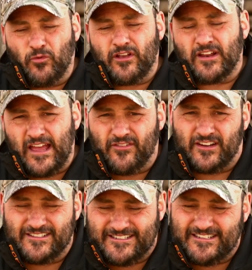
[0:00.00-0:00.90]
we could have a
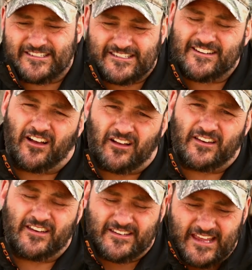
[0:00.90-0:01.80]
consistent
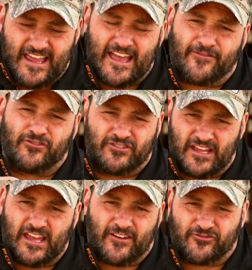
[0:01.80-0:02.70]
hunt day after
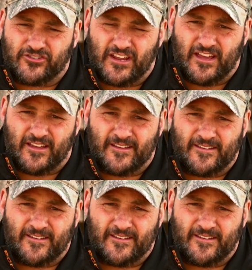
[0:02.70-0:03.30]
day after day.